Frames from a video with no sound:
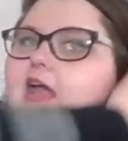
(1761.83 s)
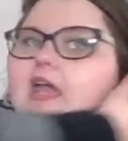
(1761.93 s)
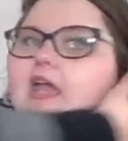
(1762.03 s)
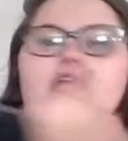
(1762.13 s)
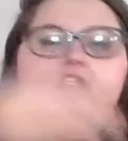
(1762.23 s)

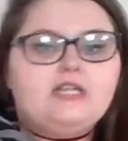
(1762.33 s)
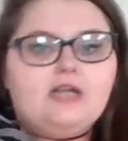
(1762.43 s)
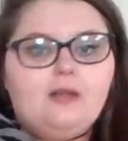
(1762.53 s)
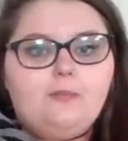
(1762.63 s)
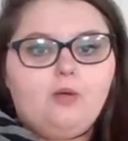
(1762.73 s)
and she
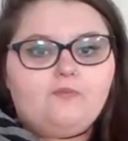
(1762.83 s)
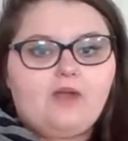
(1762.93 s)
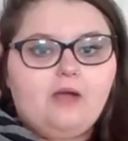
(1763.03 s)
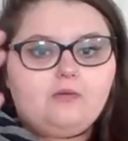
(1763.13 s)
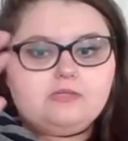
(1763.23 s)
didn't come home
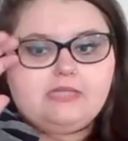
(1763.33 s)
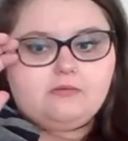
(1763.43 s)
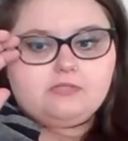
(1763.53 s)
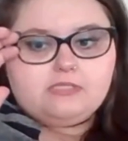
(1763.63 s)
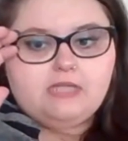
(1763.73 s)
for hours and
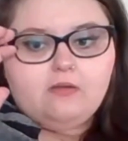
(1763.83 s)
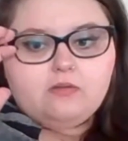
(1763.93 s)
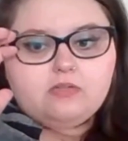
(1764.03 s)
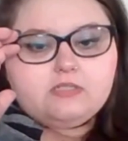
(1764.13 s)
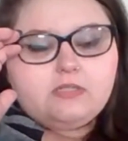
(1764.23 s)
hours and
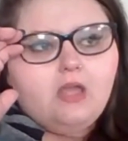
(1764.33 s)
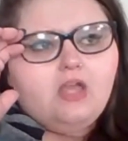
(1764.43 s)
hours.